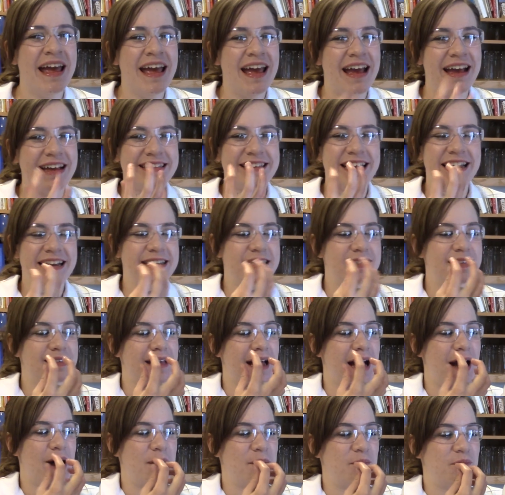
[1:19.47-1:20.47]
It tastes,
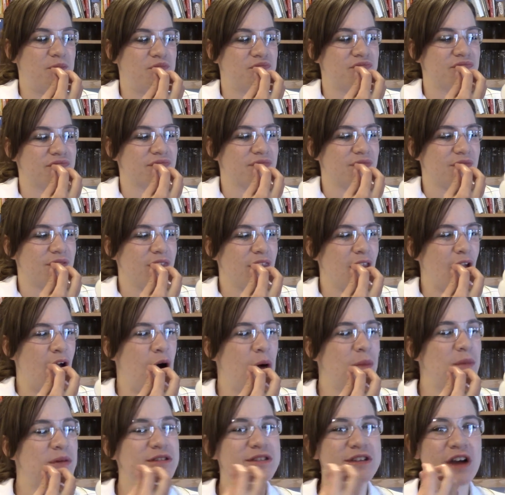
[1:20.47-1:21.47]
um,
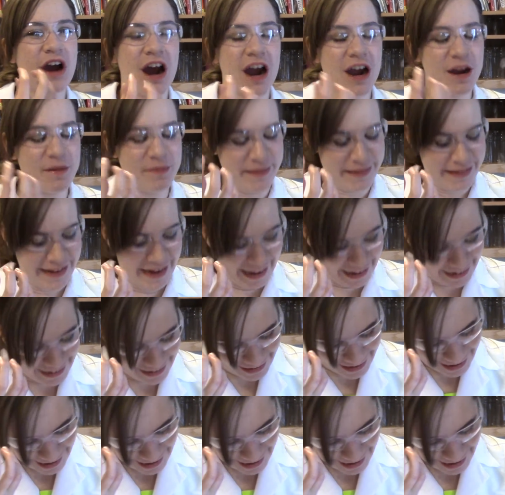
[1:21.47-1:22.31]
almost carbonated